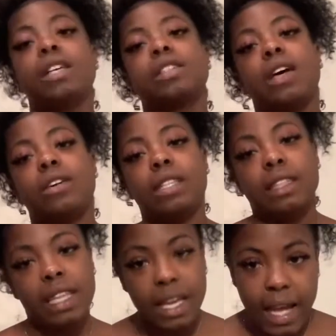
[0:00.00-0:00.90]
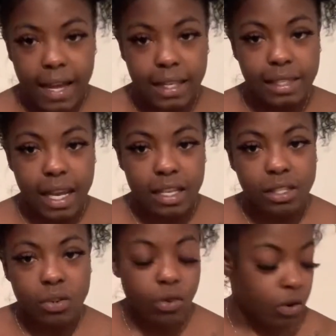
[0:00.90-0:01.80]
So the thing I decided
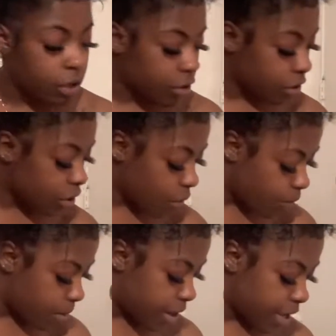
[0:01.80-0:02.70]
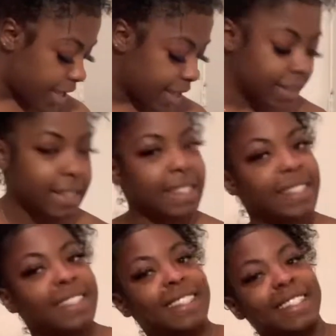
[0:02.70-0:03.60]
to order
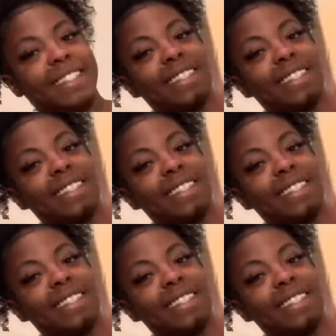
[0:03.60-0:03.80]
was